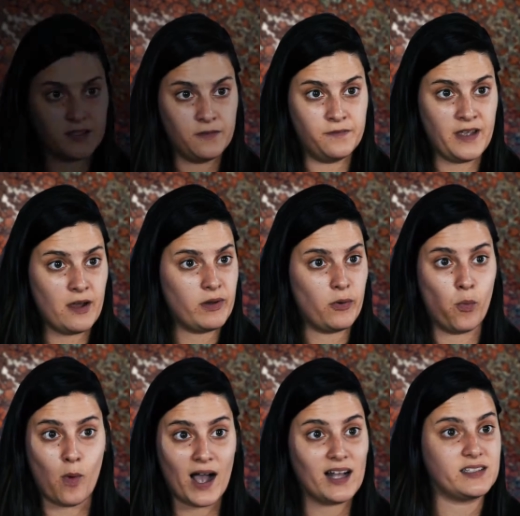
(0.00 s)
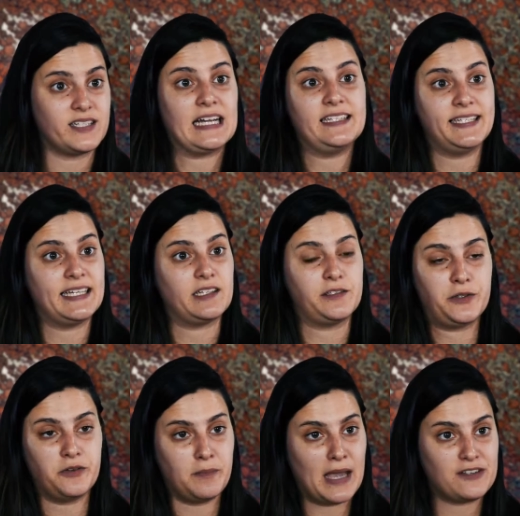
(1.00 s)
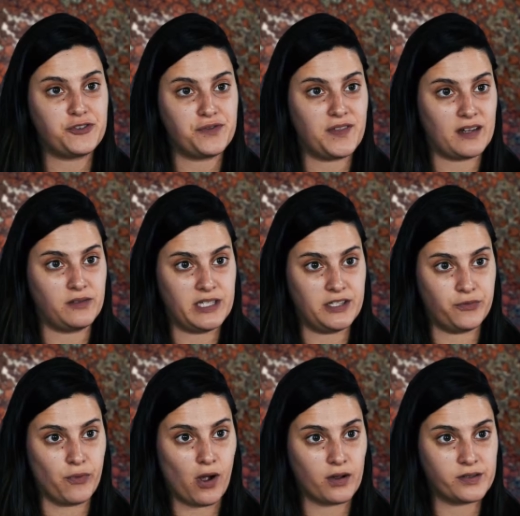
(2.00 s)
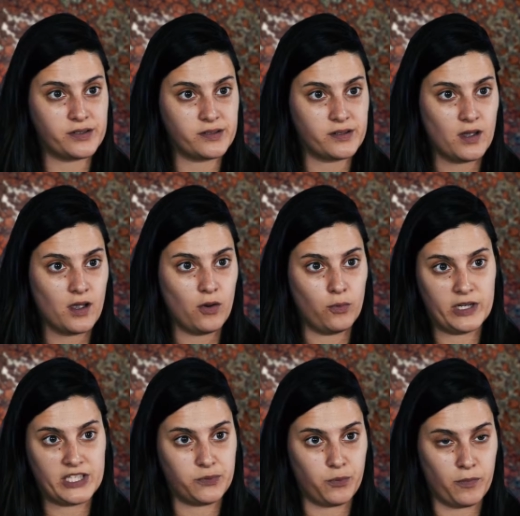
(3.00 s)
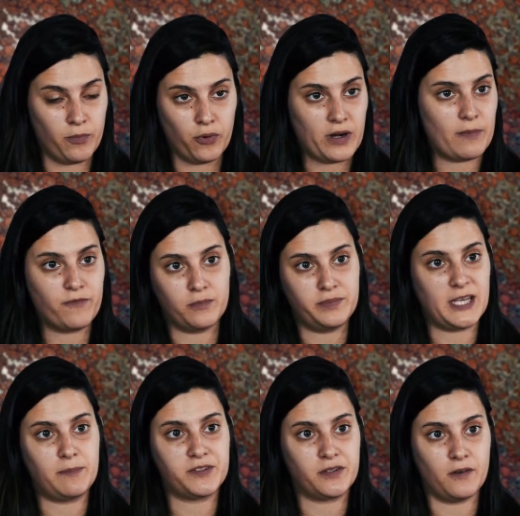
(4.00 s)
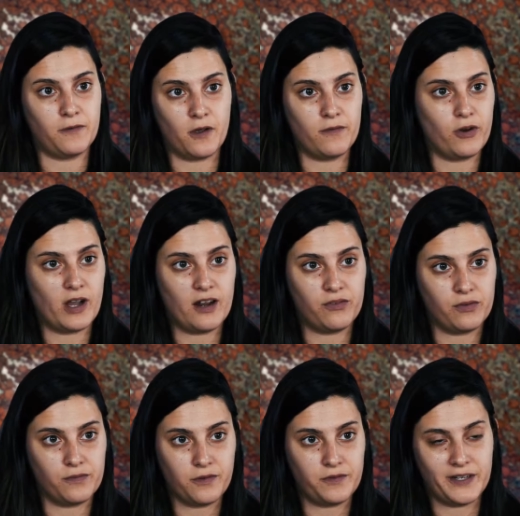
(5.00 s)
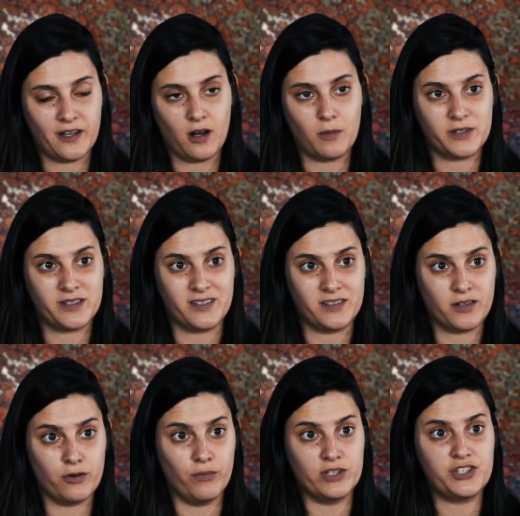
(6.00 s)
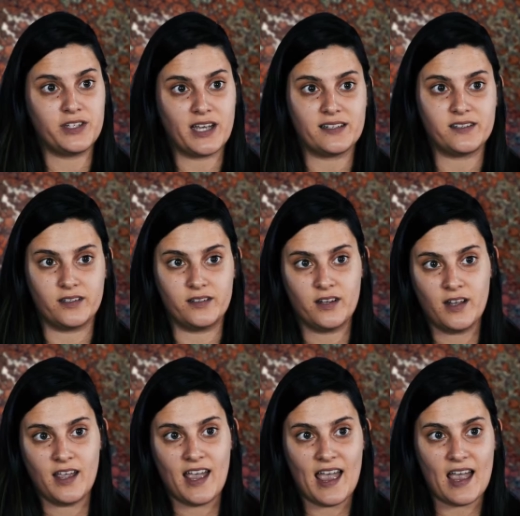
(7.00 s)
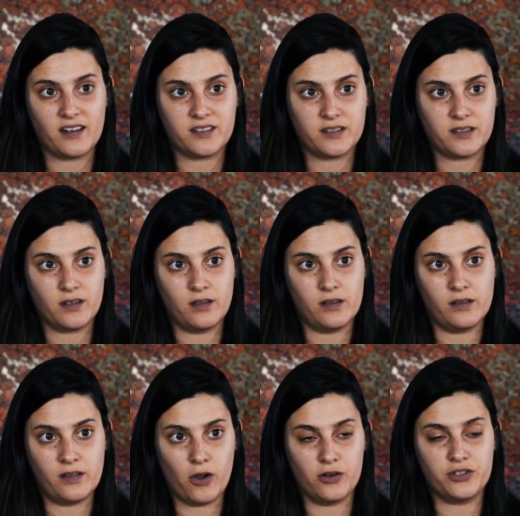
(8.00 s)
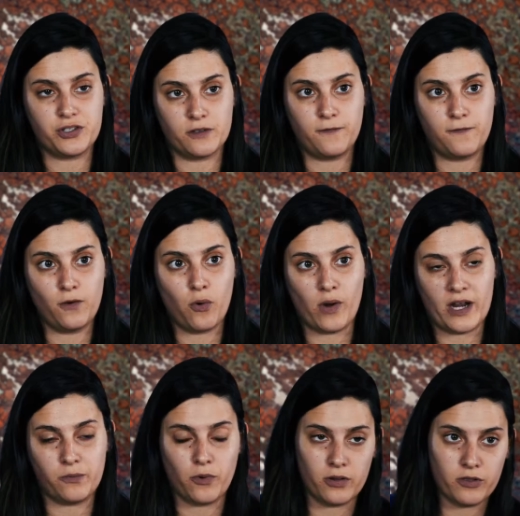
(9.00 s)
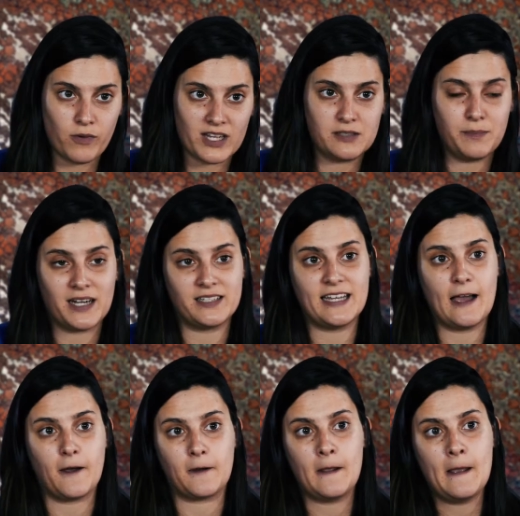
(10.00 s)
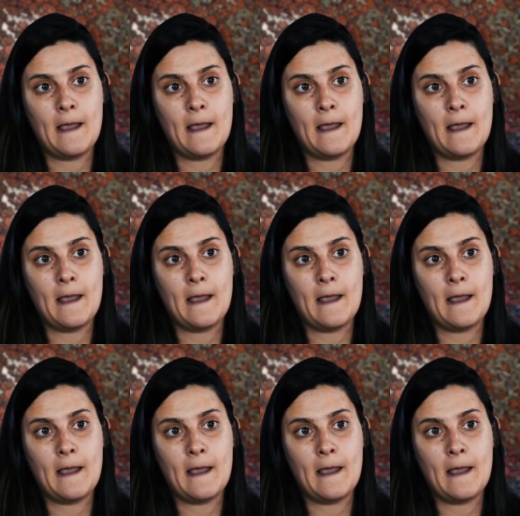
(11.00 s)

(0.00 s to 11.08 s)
a very wild idea to imagine that these rocks, which were brought up from depths of over 150 kilometers, originated at the ocean floor and were thrust back down.